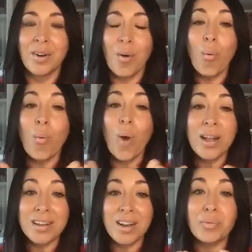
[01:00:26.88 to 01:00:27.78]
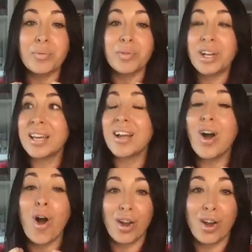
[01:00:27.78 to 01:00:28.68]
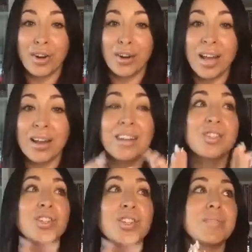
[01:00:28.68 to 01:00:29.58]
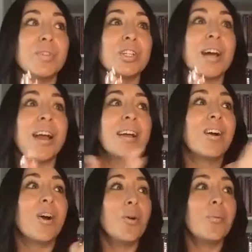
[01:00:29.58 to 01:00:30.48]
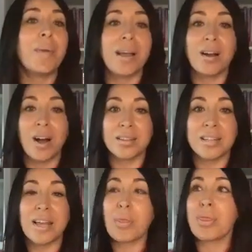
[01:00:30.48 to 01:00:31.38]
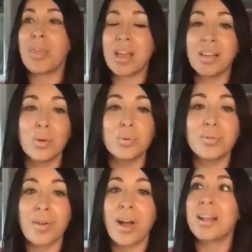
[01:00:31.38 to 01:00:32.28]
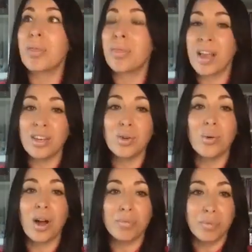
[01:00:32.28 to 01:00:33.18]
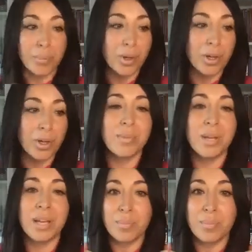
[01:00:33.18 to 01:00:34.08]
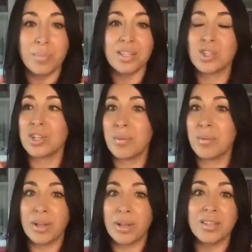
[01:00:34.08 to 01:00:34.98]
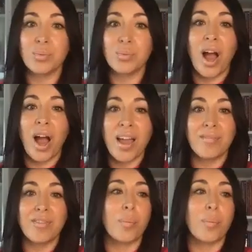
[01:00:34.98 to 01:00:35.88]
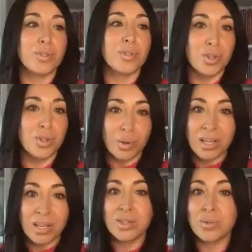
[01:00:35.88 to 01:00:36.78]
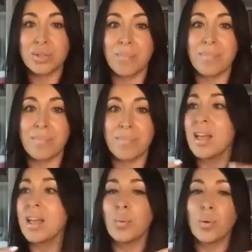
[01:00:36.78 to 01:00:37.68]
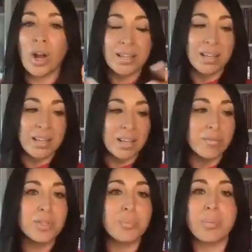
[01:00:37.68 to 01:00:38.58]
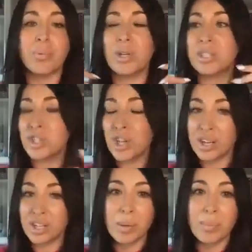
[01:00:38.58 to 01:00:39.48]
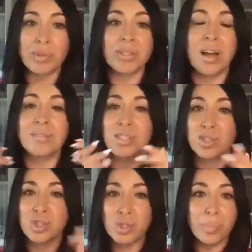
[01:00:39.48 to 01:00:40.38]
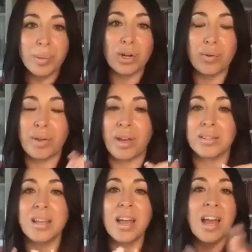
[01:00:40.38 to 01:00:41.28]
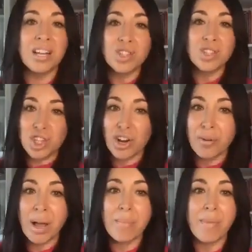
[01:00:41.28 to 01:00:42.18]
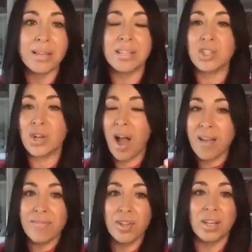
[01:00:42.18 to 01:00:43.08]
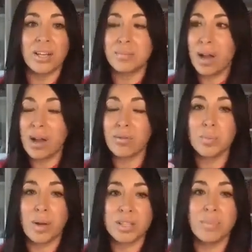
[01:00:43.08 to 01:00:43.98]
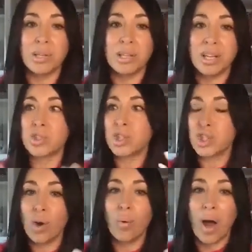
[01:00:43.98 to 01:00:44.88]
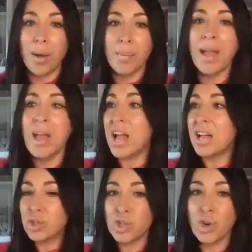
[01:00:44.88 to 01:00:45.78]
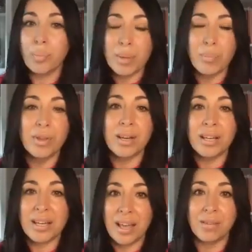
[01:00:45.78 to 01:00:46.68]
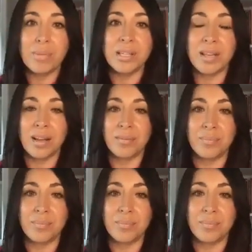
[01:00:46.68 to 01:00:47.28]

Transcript: What a freaking honor. And I just feel like, oh my God, like, thank you, divine. Thank you, God, for putting me in a position, in a place where I have the opportunity to do something where I can give to people and change people's lives and do bigger things and share my message. And I feel like it's my responsibility to show up and show people that it can be done.